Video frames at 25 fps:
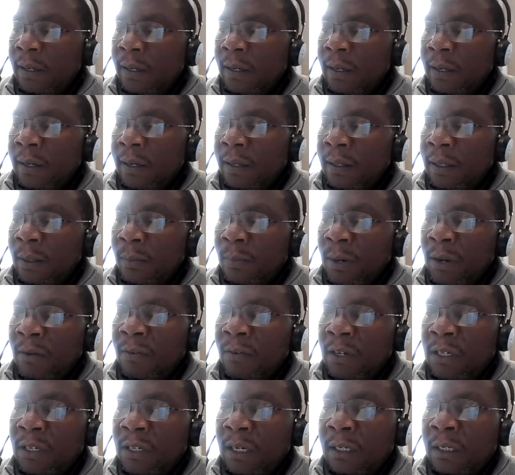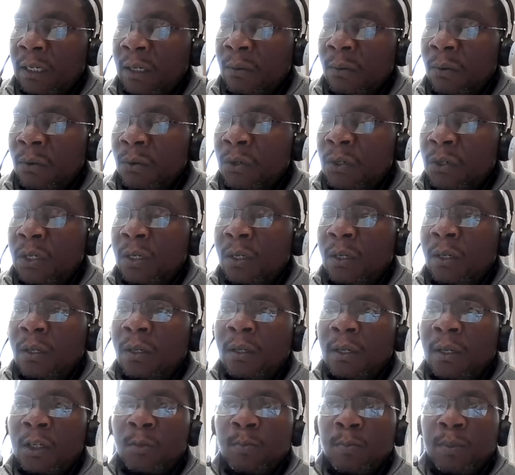the private sector would
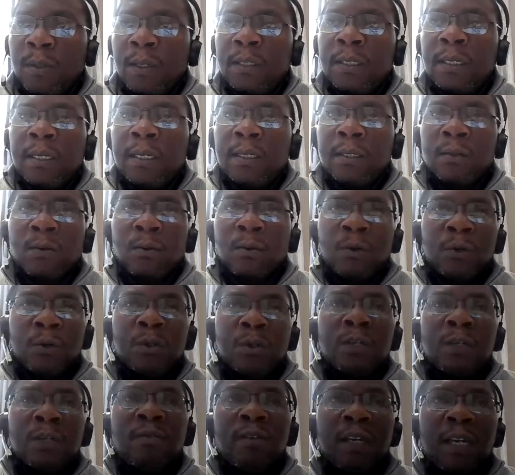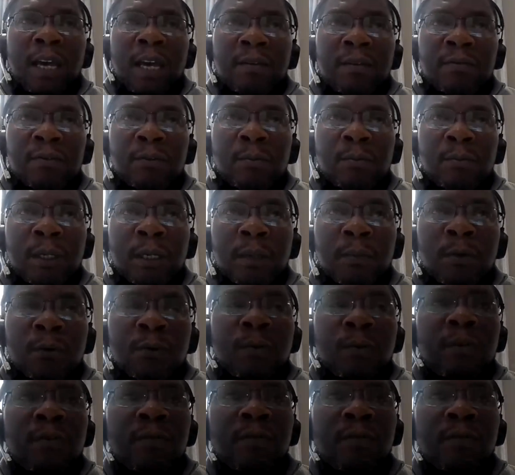see the space as conducive enough to be able to